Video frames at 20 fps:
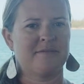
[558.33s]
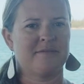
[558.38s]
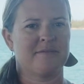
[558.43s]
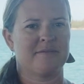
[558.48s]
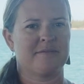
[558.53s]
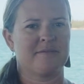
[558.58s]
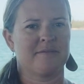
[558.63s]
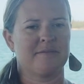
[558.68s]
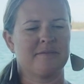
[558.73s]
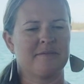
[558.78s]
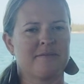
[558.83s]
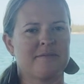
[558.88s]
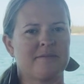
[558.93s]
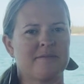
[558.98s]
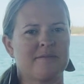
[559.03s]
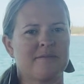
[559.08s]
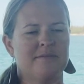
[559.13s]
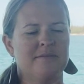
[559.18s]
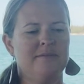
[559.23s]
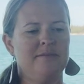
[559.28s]

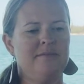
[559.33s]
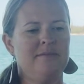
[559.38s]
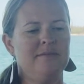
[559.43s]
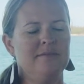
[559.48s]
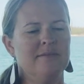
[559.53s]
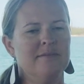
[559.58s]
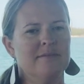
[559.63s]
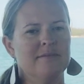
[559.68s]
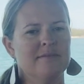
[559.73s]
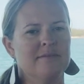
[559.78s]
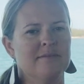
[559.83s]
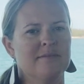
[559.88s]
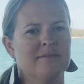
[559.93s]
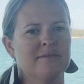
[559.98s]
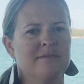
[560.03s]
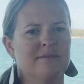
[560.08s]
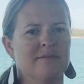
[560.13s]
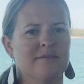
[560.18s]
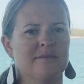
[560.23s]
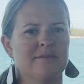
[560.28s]

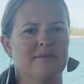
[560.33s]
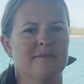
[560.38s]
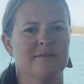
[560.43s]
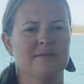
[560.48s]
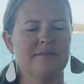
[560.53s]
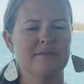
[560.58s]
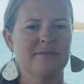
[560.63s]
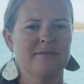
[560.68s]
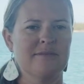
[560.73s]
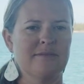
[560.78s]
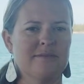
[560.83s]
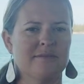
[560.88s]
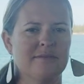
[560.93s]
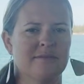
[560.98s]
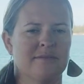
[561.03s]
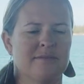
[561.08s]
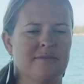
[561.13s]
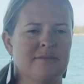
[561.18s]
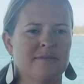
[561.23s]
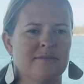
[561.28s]

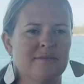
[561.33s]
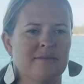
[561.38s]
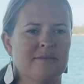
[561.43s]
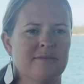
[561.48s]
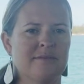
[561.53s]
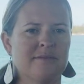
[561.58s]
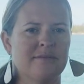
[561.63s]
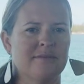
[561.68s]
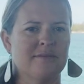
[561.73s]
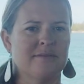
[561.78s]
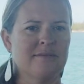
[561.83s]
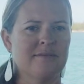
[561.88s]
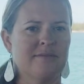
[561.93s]
[no speech]